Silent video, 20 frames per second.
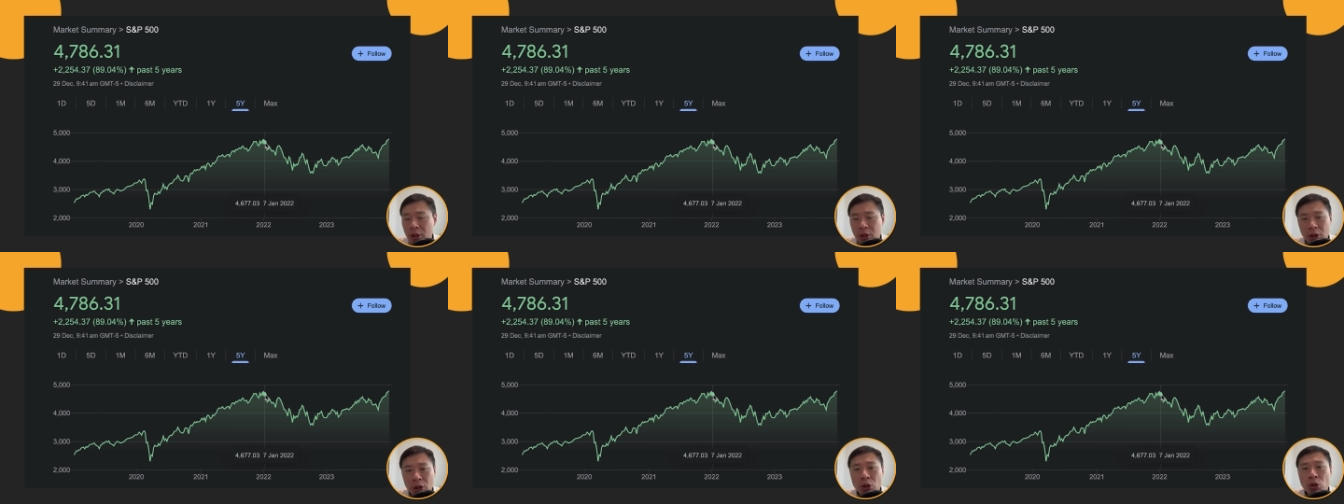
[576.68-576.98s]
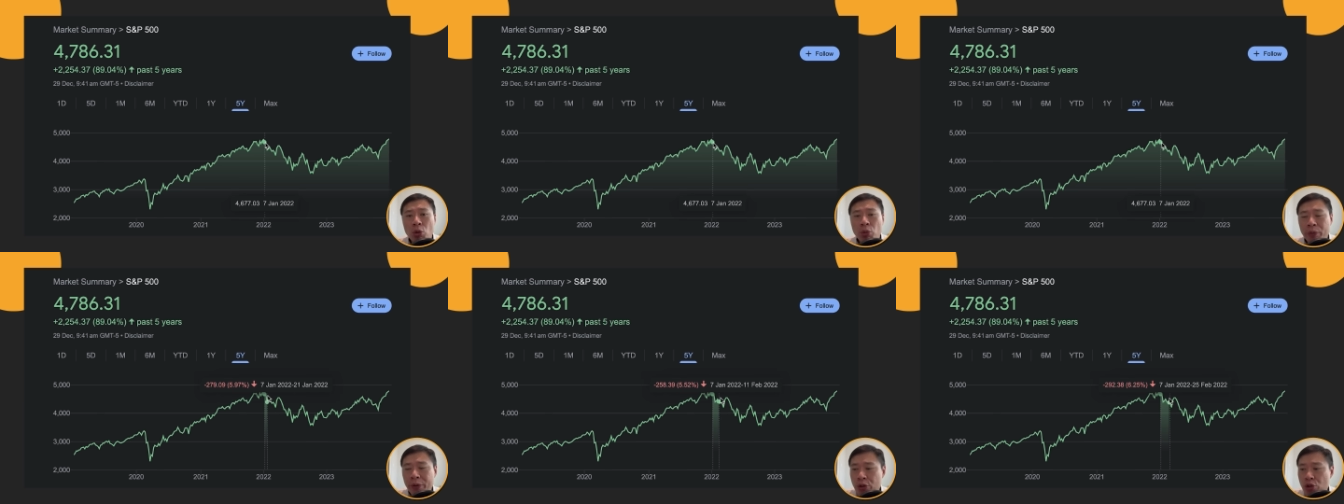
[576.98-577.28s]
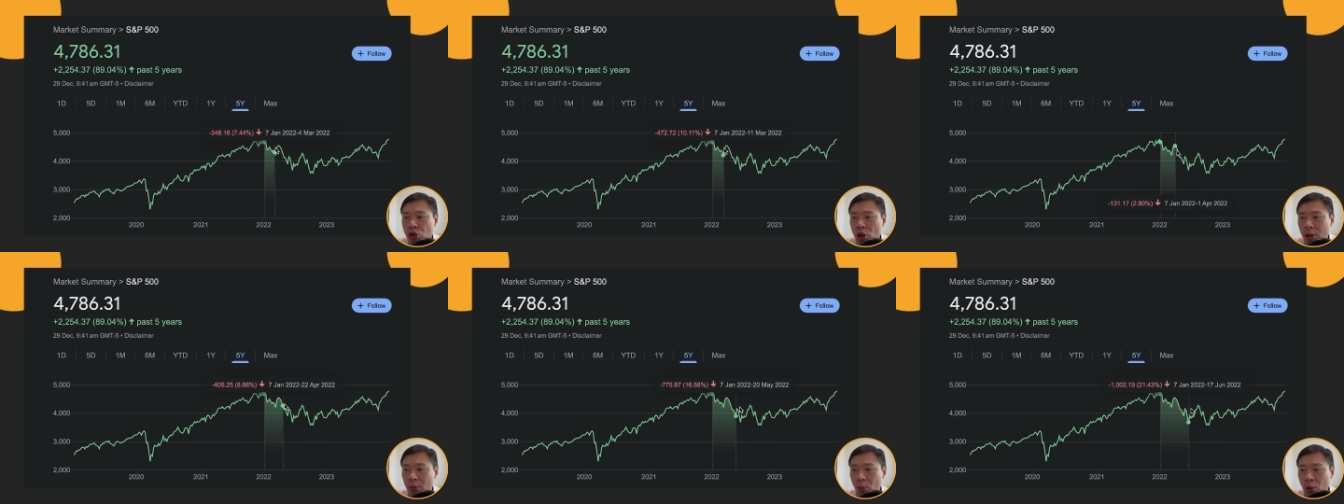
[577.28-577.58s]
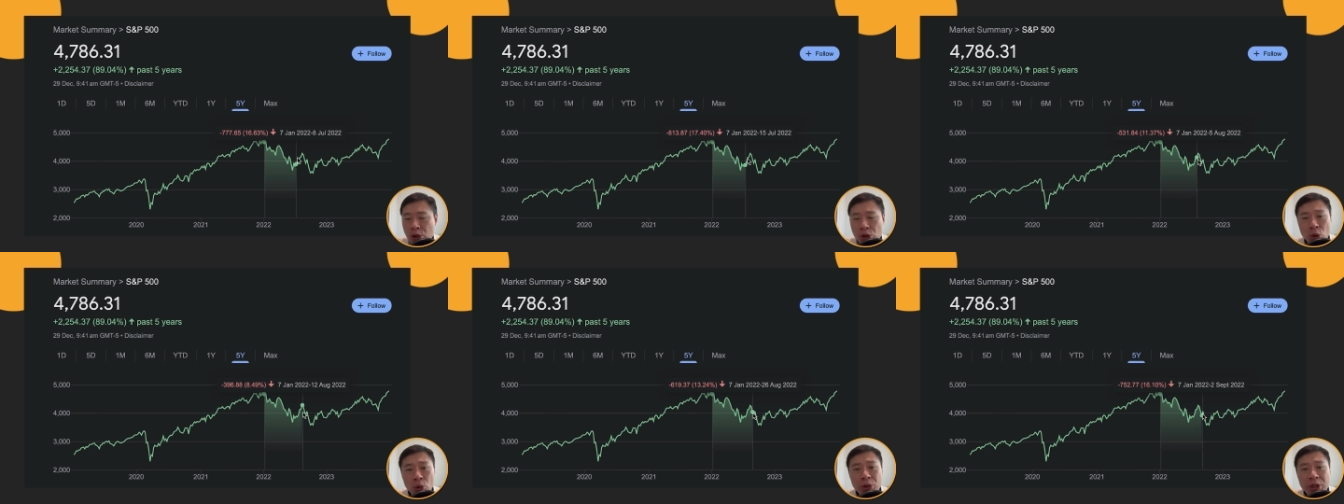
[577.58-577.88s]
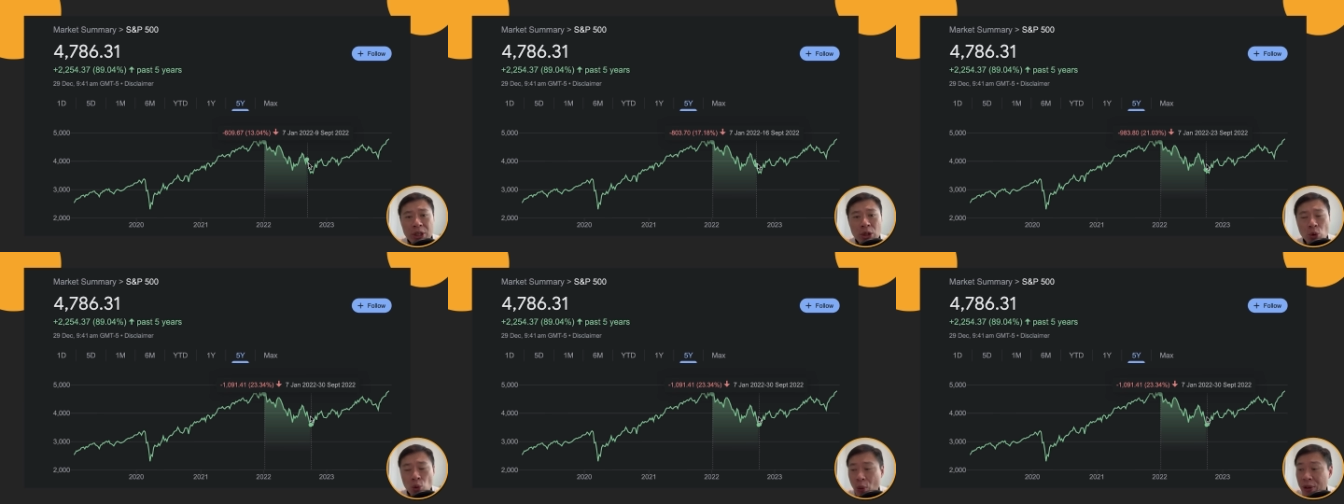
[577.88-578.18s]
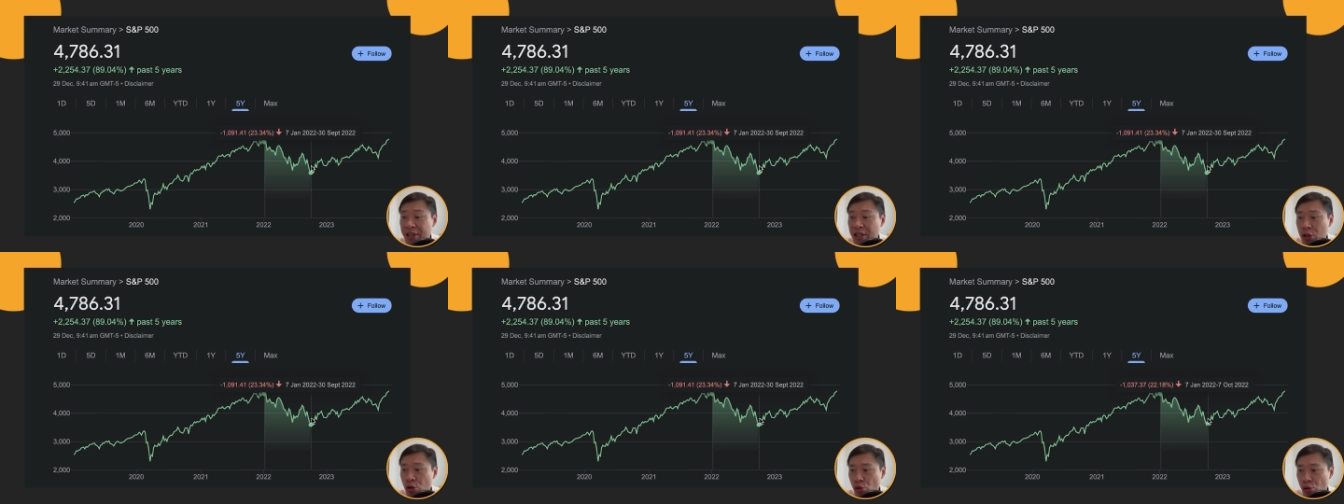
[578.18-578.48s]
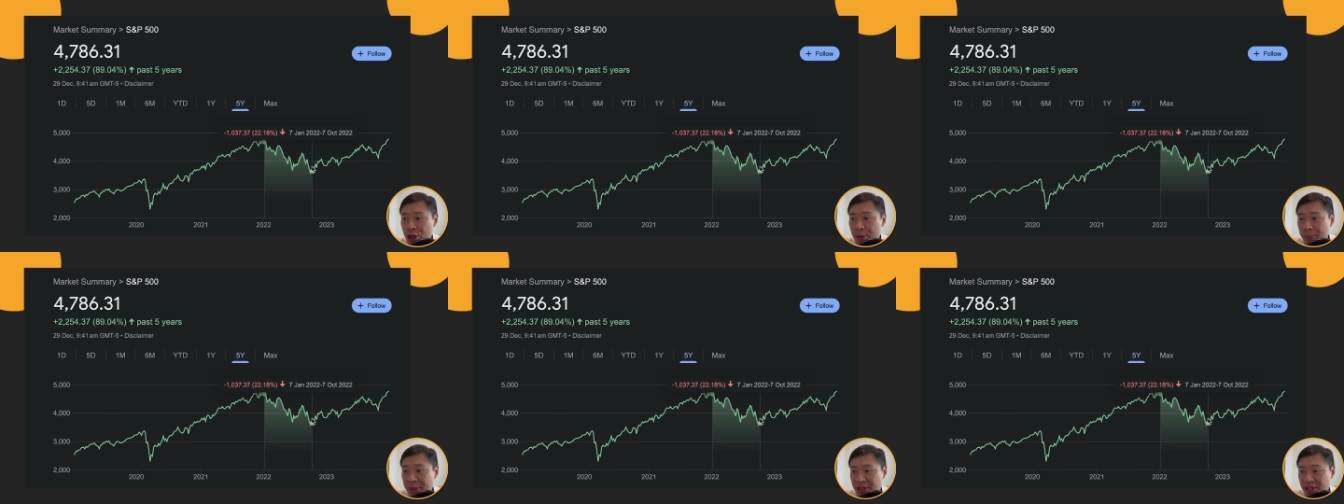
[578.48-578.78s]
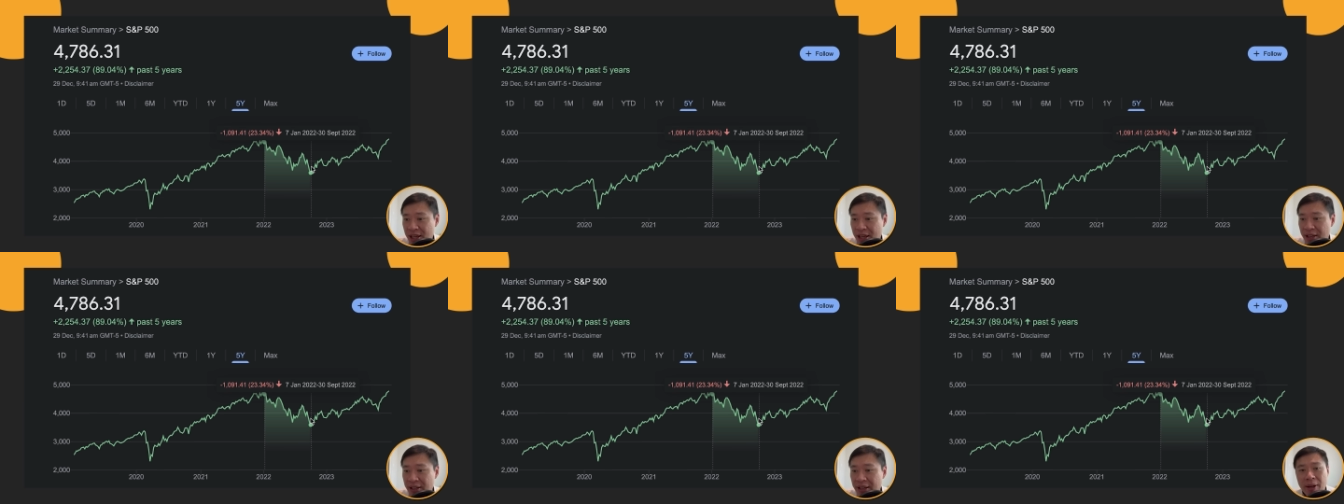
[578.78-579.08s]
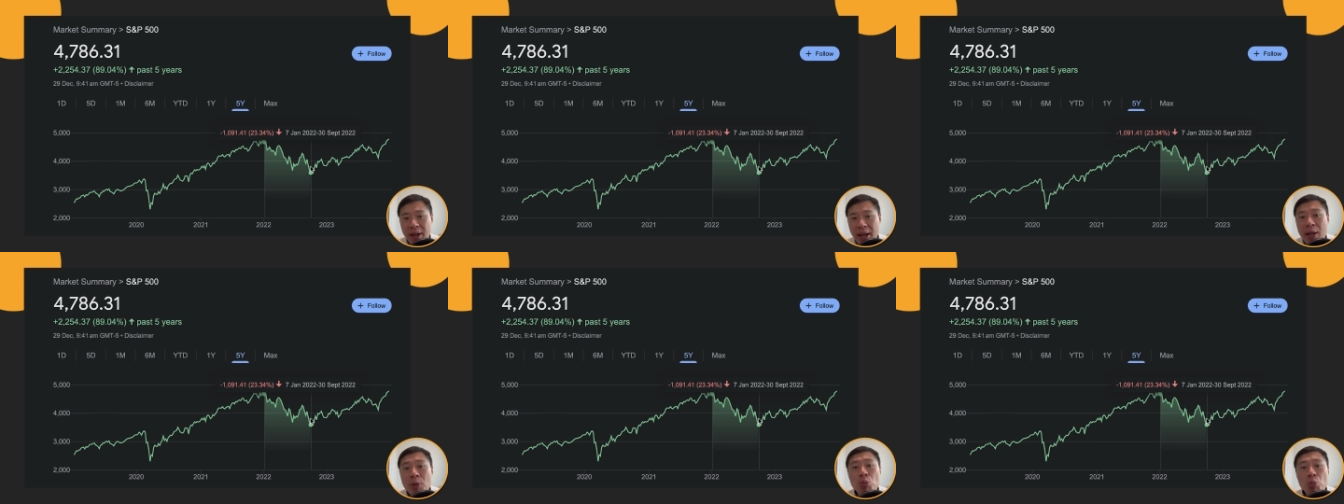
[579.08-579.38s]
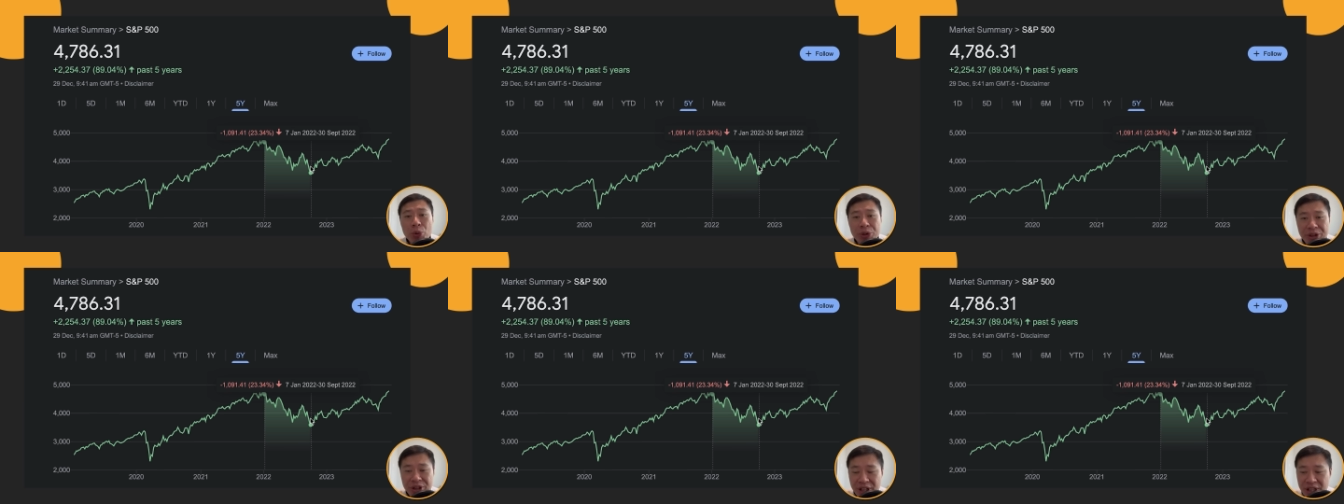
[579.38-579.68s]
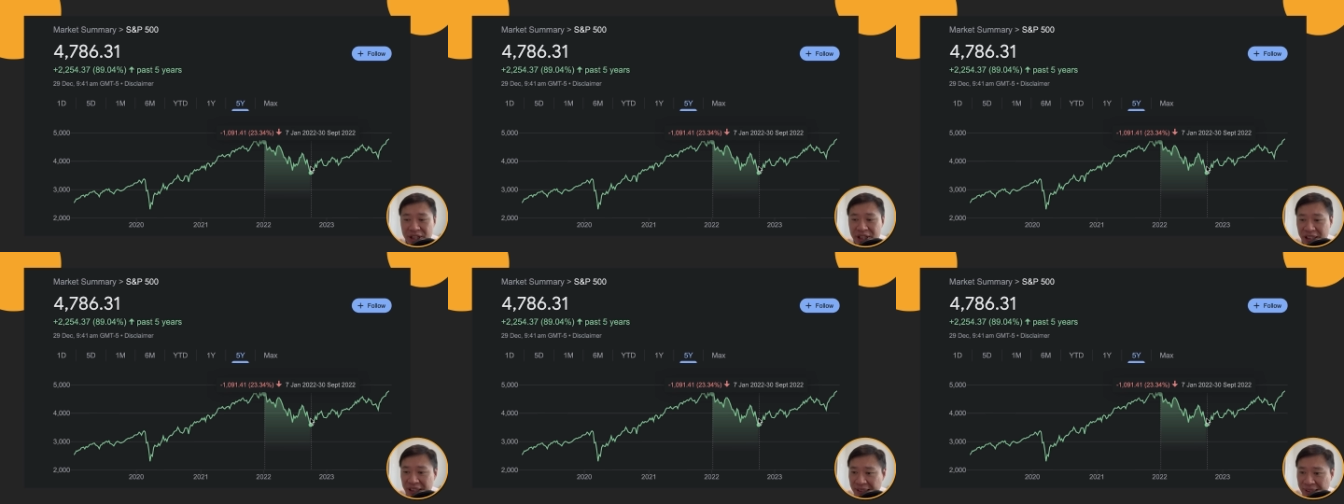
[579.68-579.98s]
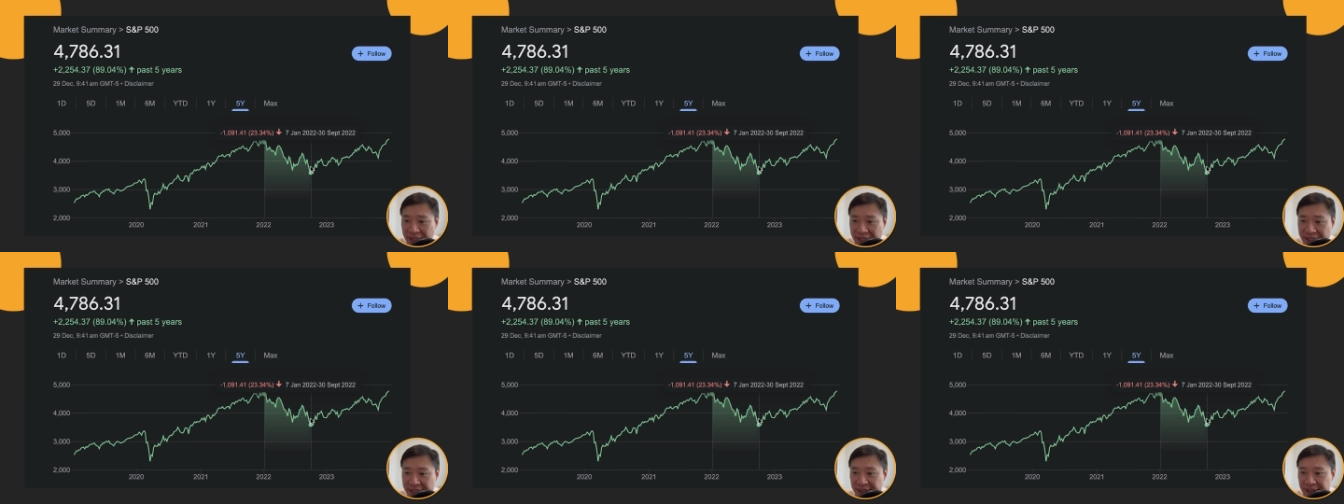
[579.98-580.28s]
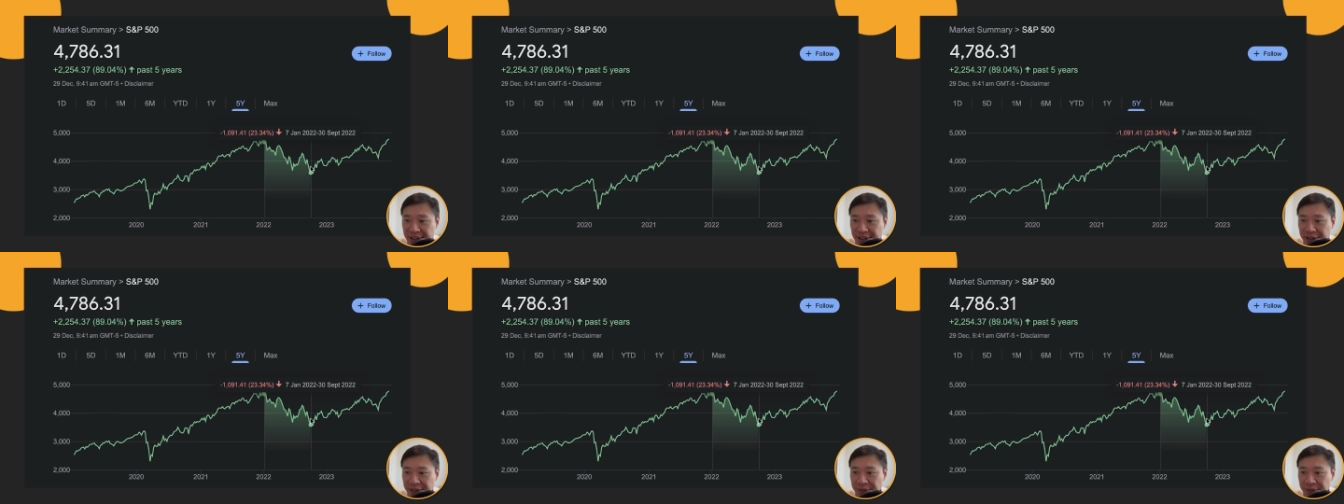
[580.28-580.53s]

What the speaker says: the total drop was only 23% and within a year.